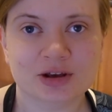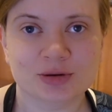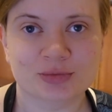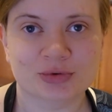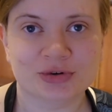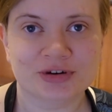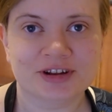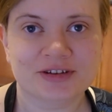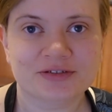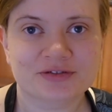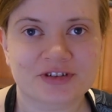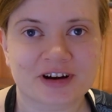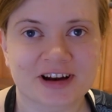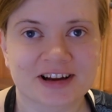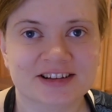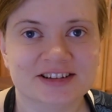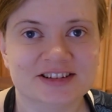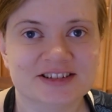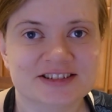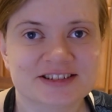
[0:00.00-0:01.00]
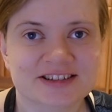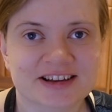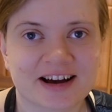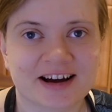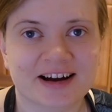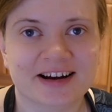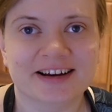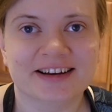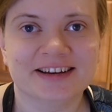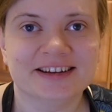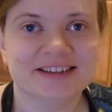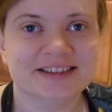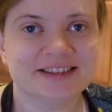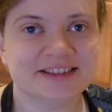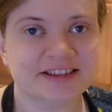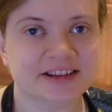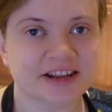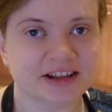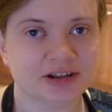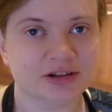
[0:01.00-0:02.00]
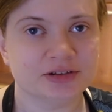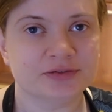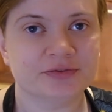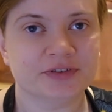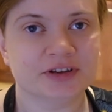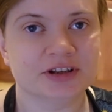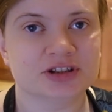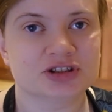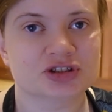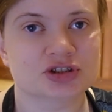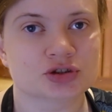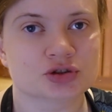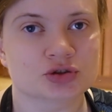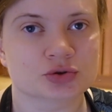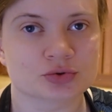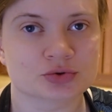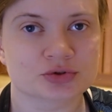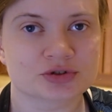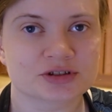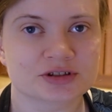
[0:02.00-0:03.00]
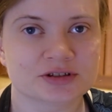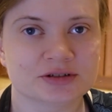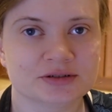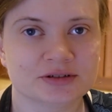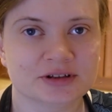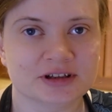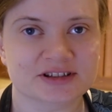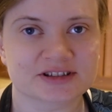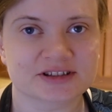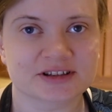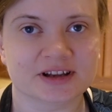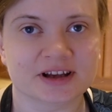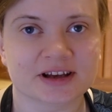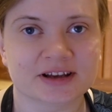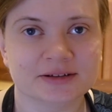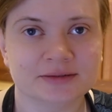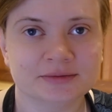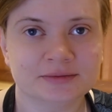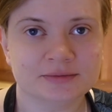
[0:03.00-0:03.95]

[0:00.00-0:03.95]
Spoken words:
morning, friends. I didn't finish the sauce yesterday